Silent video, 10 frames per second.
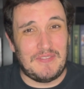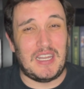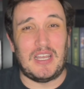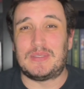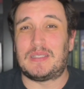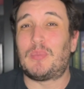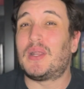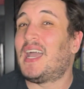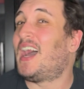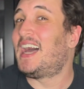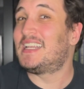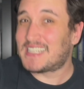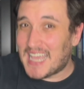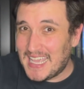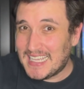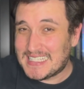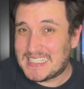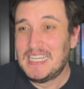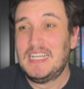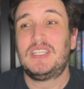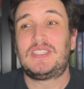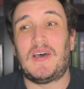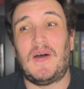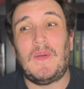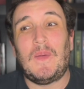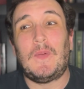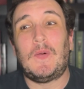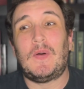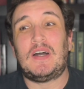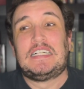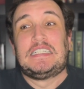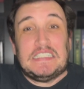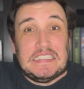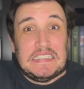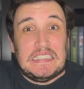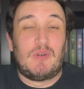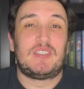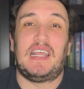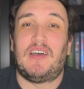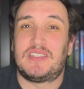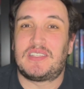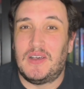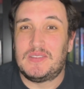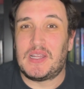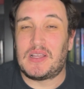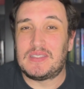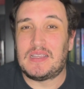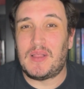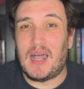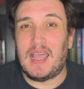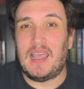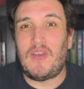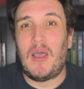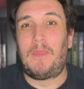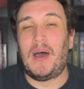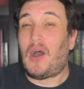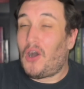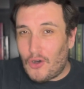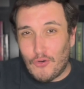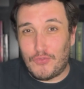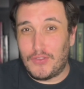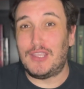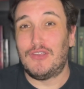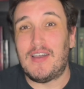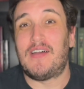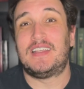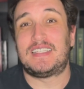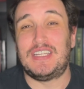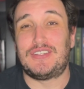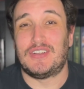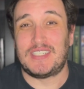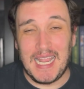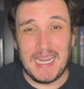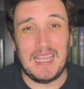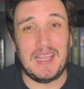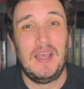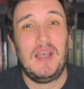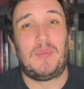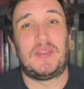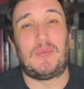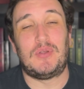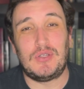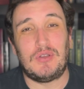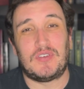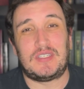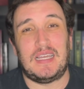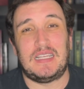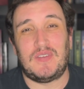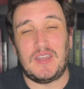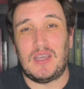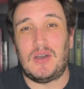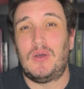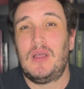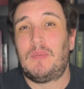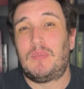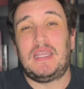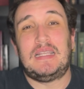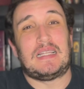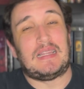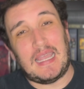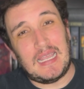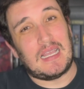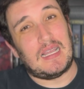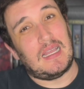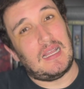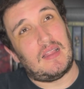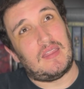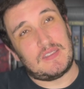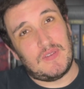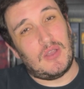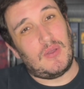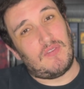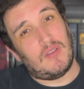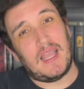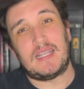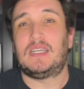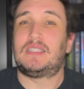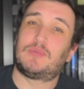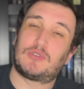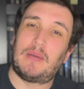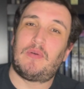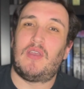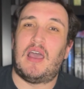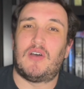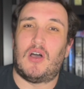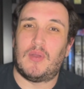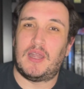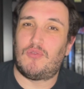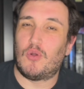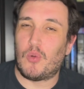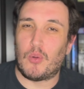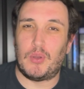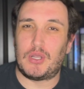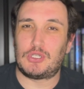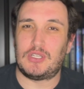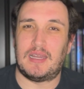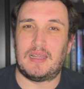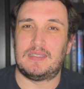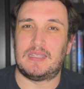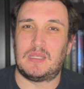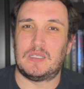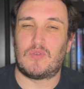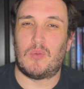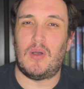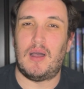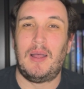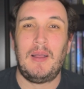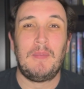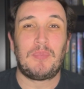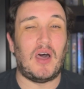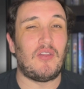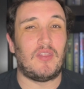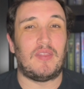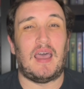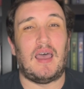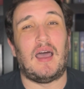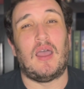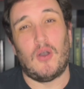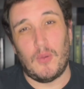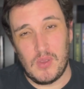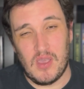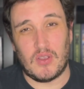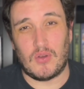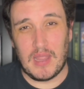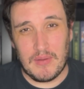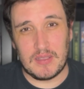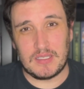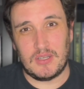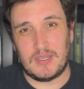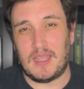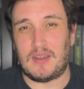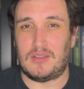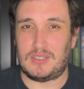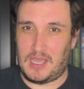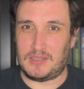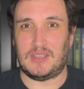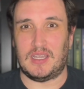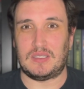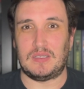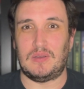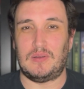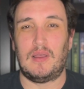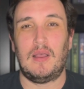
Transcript: video with some pretty hot takes. So we'll see how this goes when it goes up live, but hopefully you found this entertaining. But that will do it for today's video. Please like this video if you liked it, subscribe if you haven't already for more bookish shenanigans like this from moi. Other than that, I hope you have a great rest of your day, and I'll talk to you again soon.